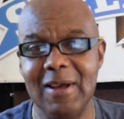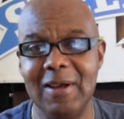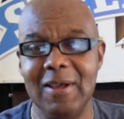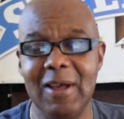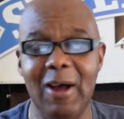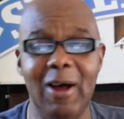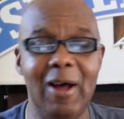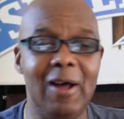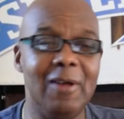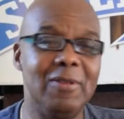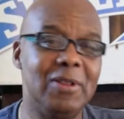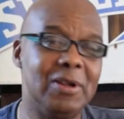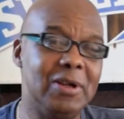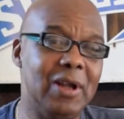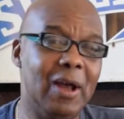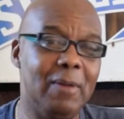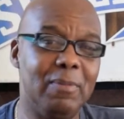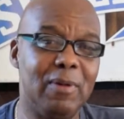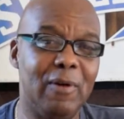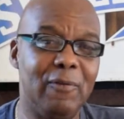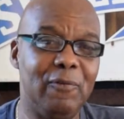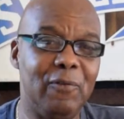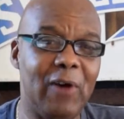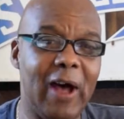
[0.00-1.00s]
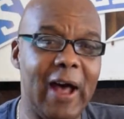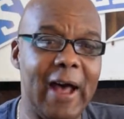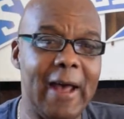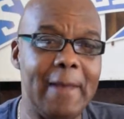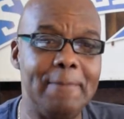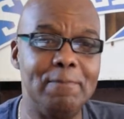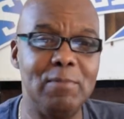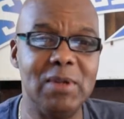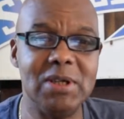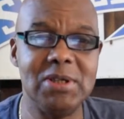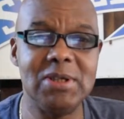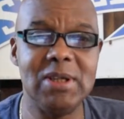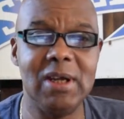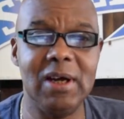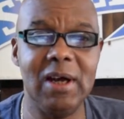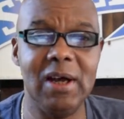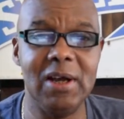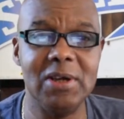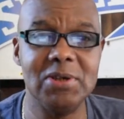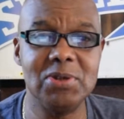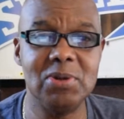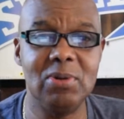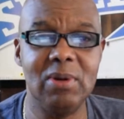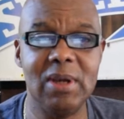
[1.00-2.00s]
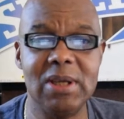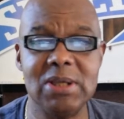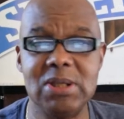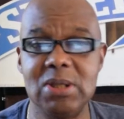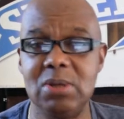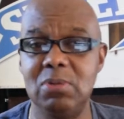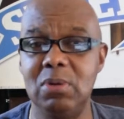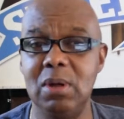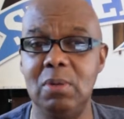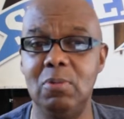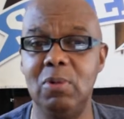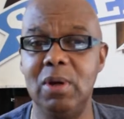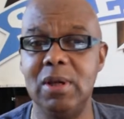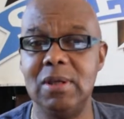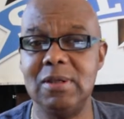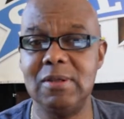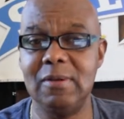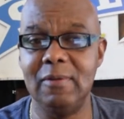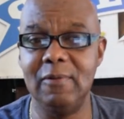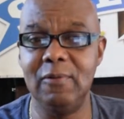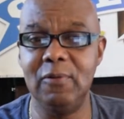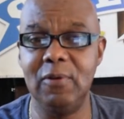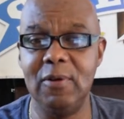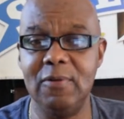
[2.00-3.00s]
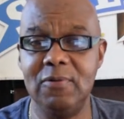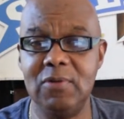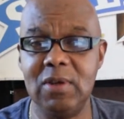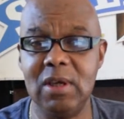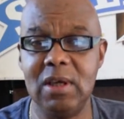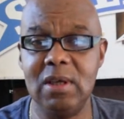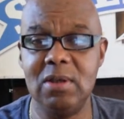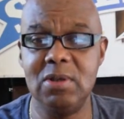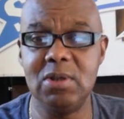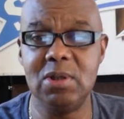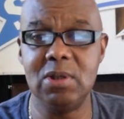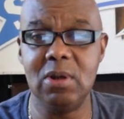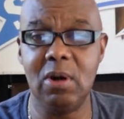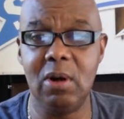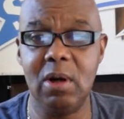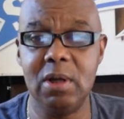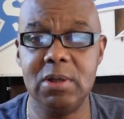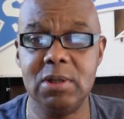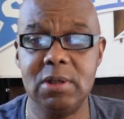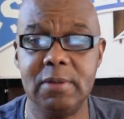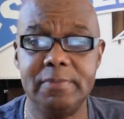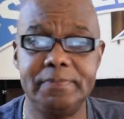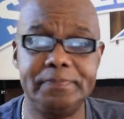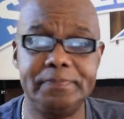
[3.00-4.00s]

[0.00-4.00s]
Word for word: Oh, the number 5, Mr. Hustle, has three wins from 15 starts.